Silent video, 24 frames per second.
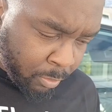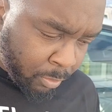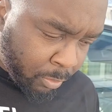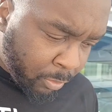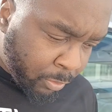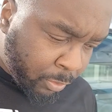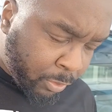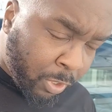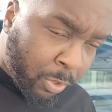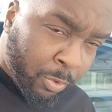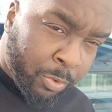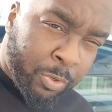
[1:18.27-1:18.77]

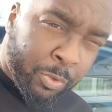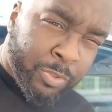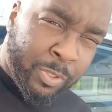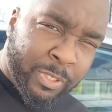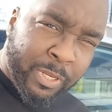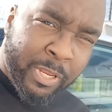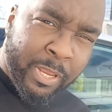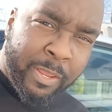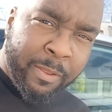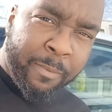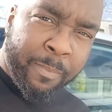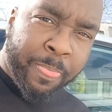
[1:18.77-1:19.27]
So you
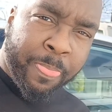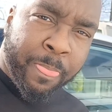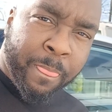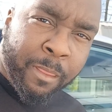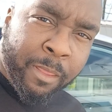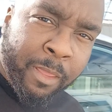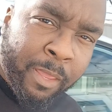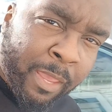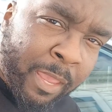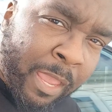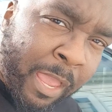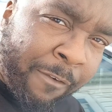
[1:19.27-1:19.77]
see,
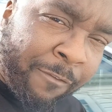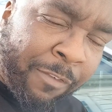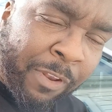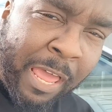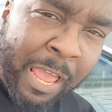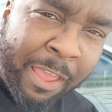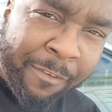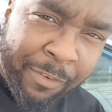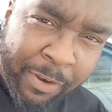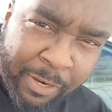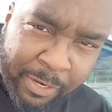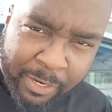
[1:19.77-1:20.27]
if
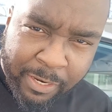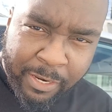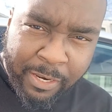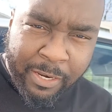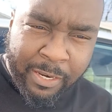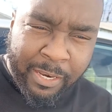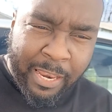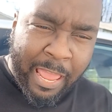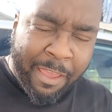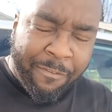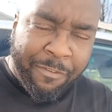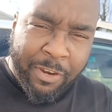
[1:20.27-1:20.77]
life and
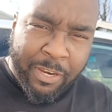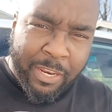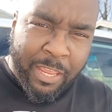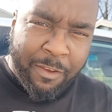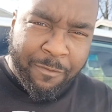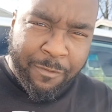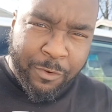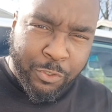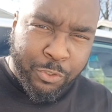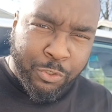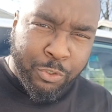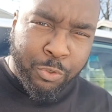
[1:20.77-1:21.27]

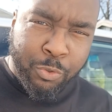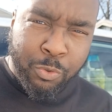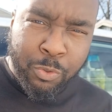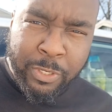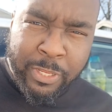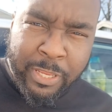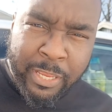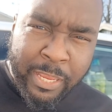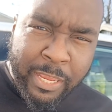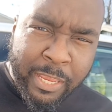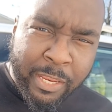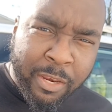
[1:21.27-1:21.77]
death is
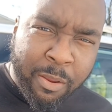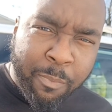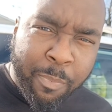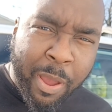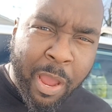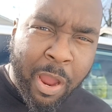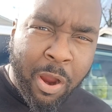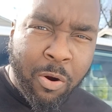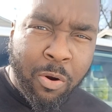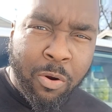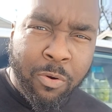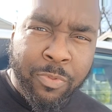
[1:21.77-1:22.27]
truly in the
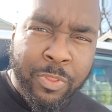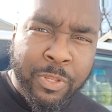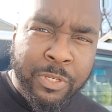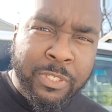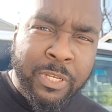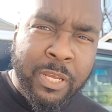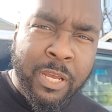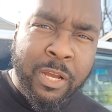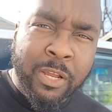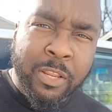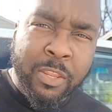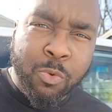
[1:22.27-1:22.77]
power of the
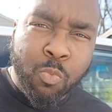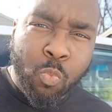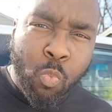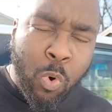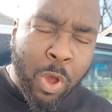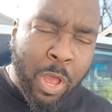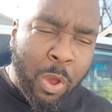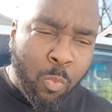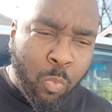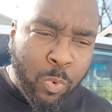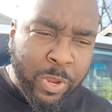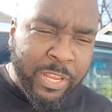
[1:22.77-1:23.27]
tongue,
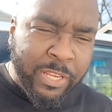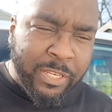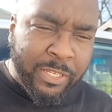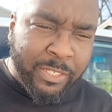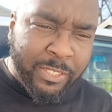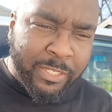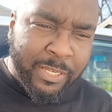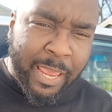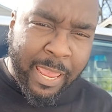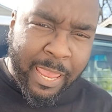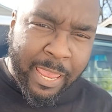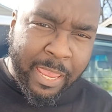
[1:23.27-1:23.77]
what we
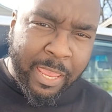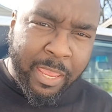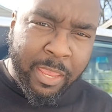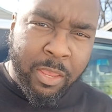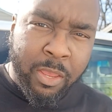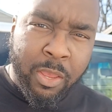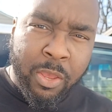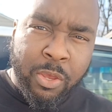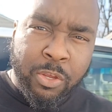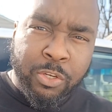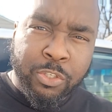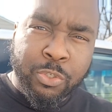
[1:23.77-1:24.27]
say
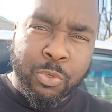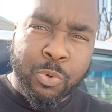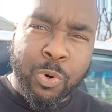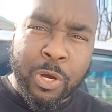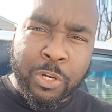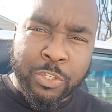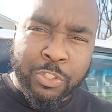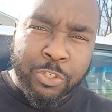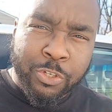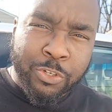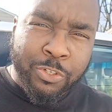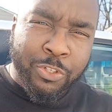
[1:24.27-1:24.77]
to our
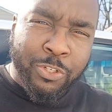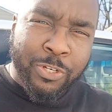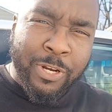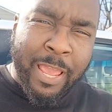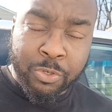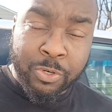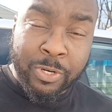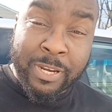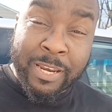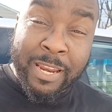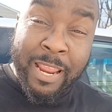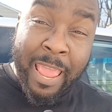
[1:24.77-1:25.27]
children
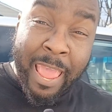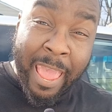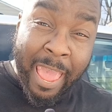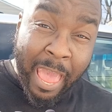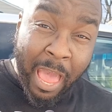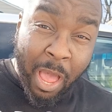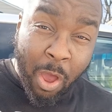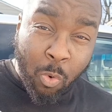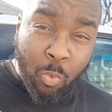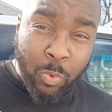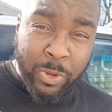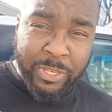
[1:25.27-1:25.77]
and
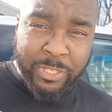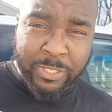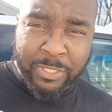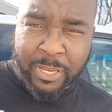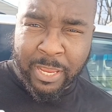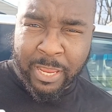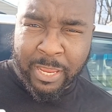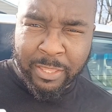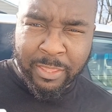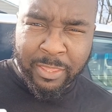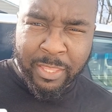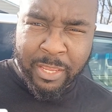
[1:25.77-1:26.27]
how we
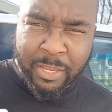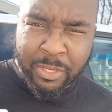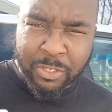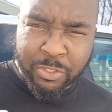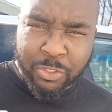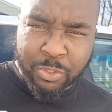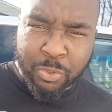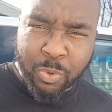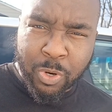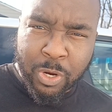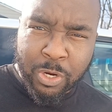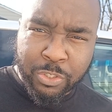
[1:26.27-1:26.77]
say things
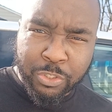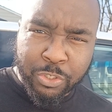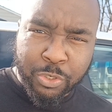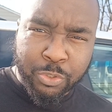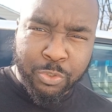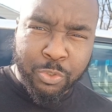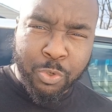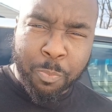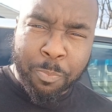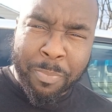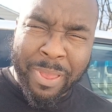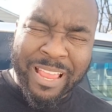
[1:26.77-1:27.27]
to our
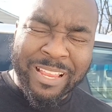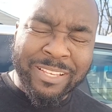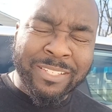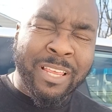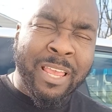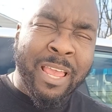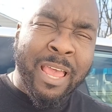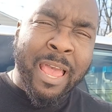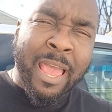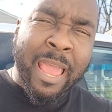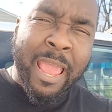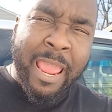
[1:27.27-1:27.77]
children makes
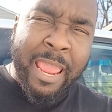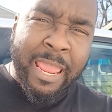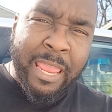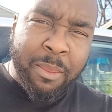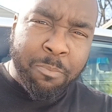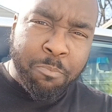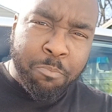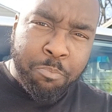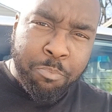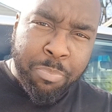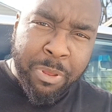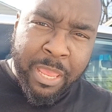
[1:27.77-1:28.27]
a
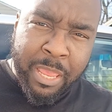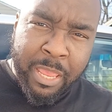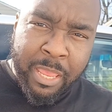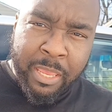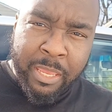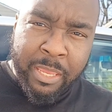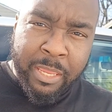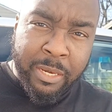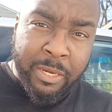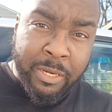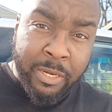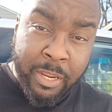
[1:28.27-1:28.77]

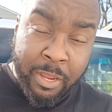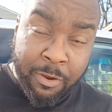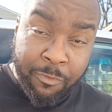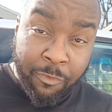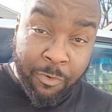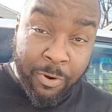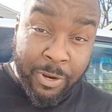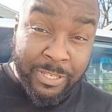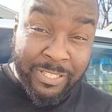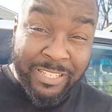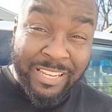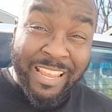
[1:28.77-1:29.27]
big
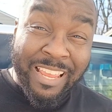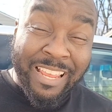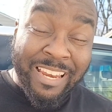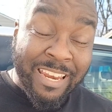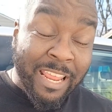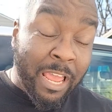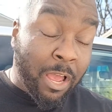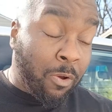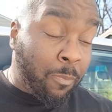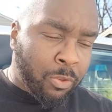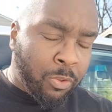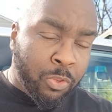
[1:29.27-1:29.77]
difference.
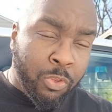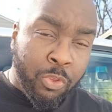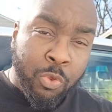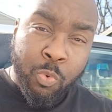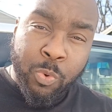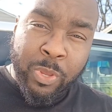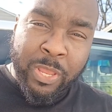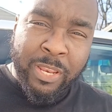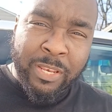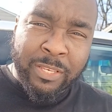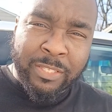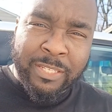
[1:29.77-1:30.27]
Now, you
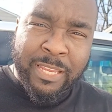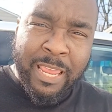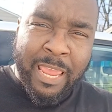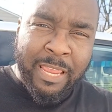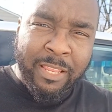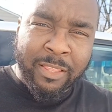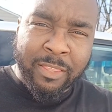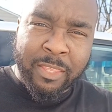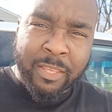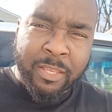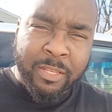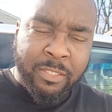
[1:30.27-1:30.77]
can
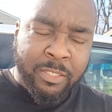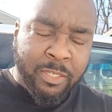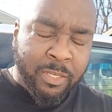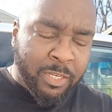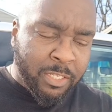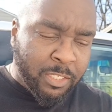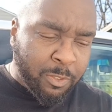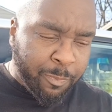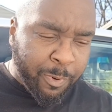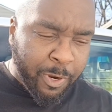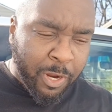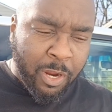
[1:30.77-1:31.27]
take this
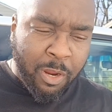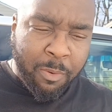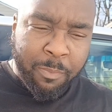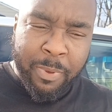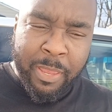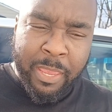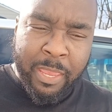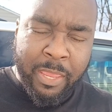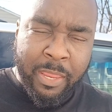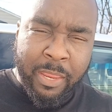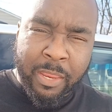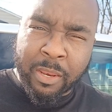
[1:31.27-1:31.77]

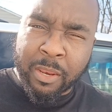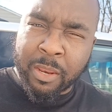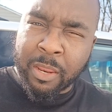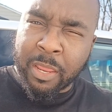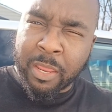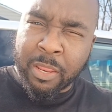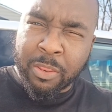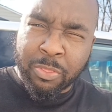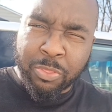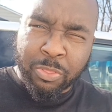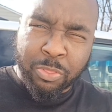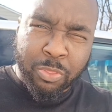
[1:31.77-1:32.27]
experiment
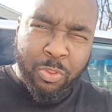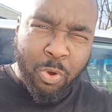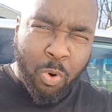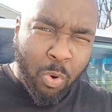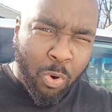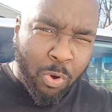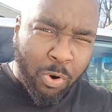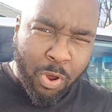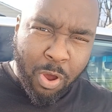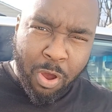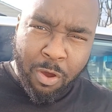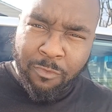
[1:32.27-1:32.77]
and
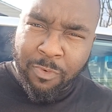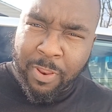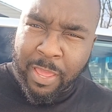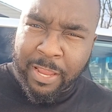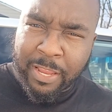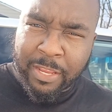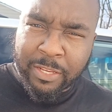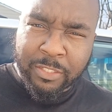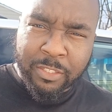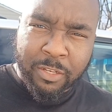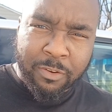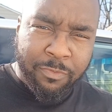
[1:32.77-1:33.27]
throw it off
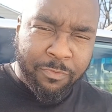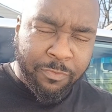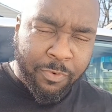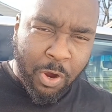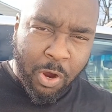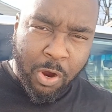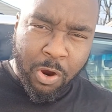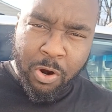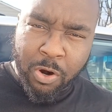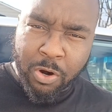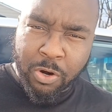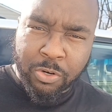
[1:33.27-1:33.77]
like it's a
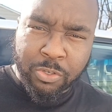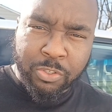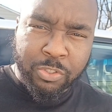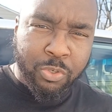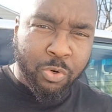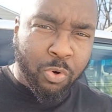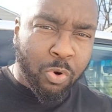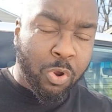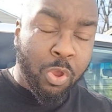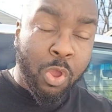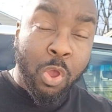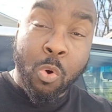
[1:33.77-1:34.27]
farce
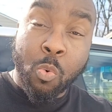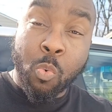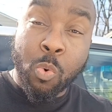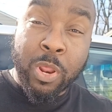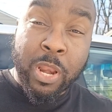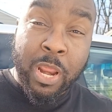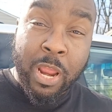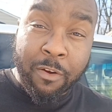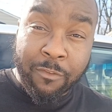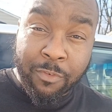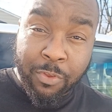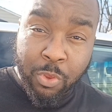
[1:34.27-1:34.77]
or
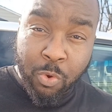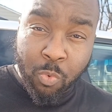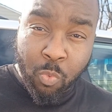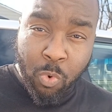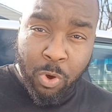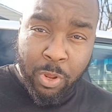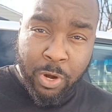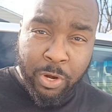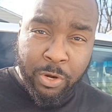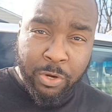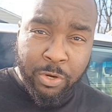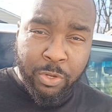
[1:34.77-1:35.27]
whatever you
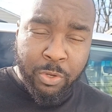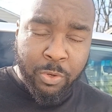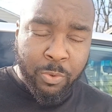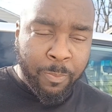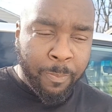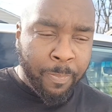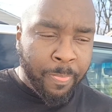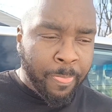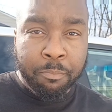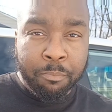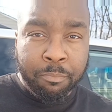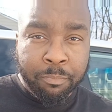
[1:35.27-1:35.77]
want to do.
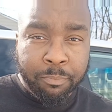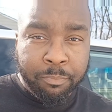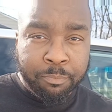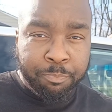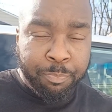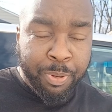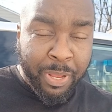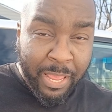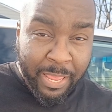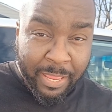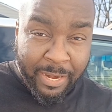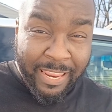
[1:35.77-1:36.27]

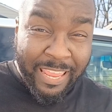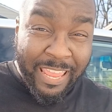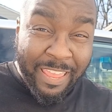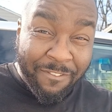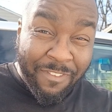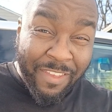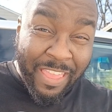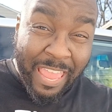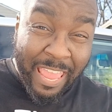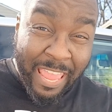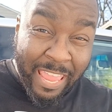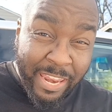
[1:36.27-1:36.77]
But if
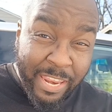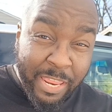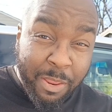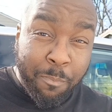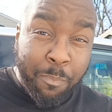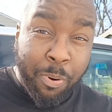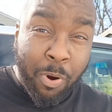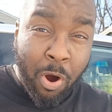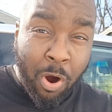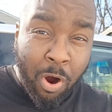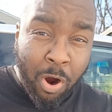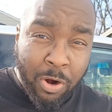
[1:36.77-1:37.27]
any
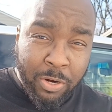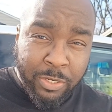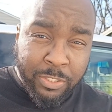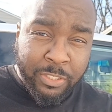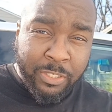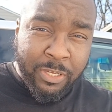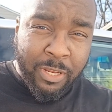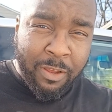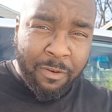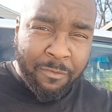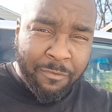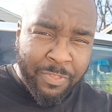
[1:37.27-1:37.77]
parts
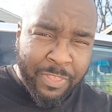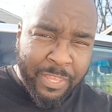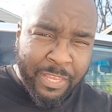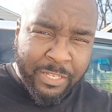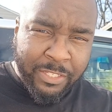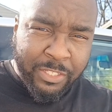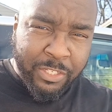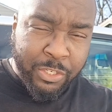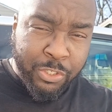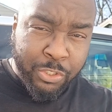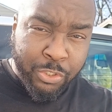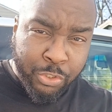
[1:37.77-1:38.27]
of
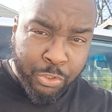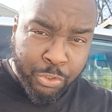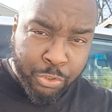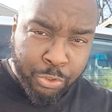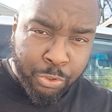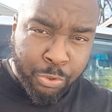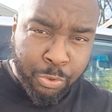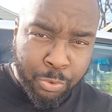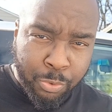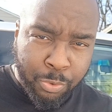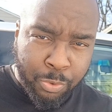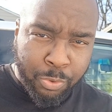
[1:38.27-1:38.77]
this is
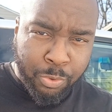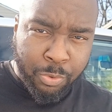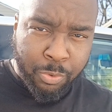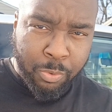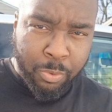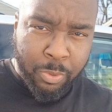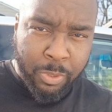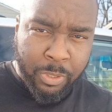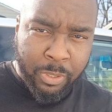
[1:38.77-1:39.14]
true,